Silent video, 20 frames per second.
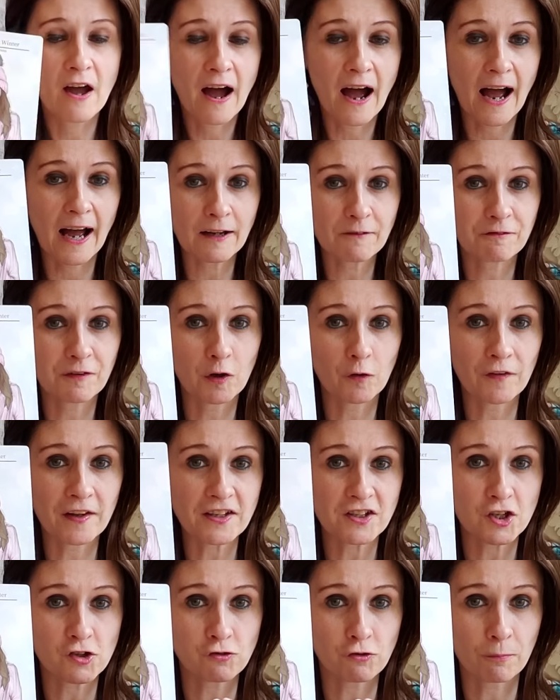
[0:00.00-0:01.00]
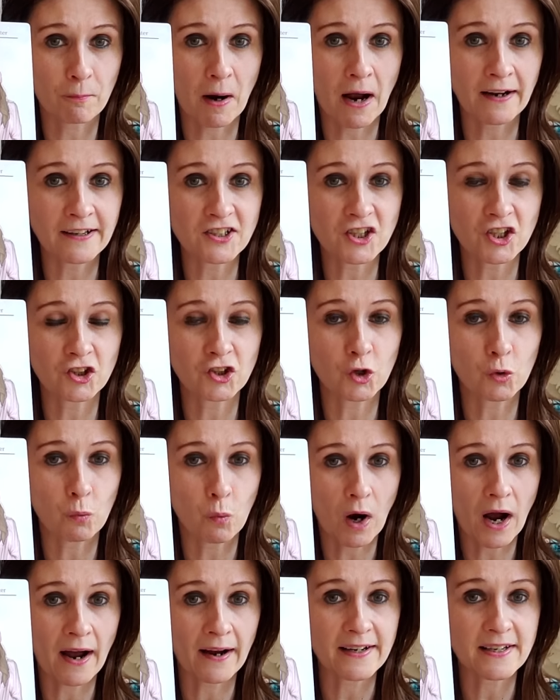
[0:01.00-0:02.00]
I feel this is reminding you
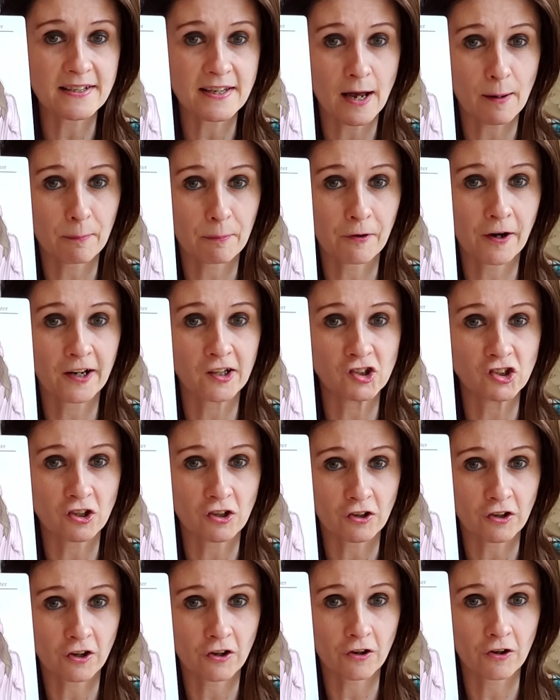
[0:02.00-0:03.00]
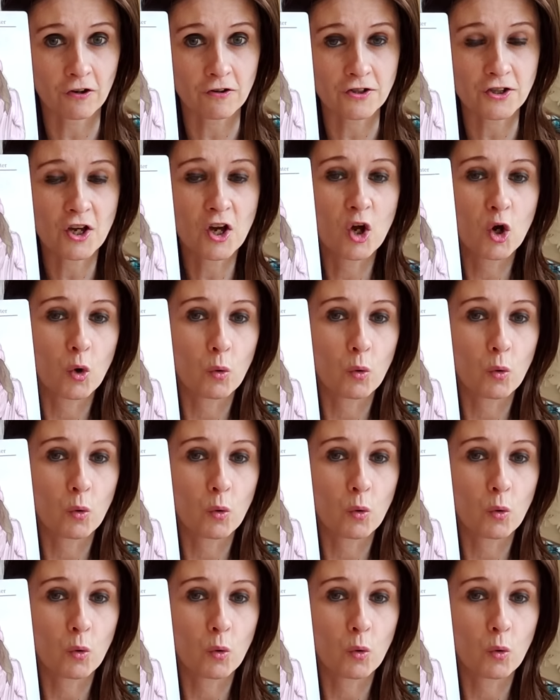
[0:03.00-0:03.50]
why separation occurs,